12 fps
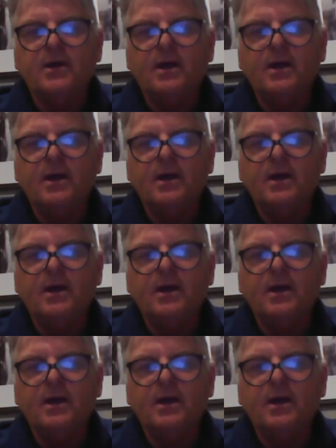Saving the
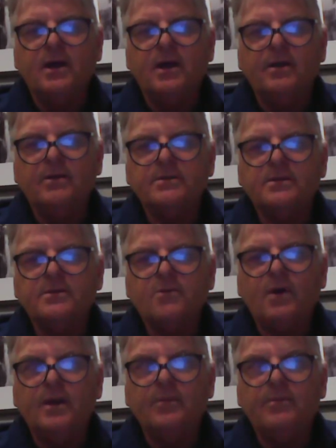Last Rhinos, is quite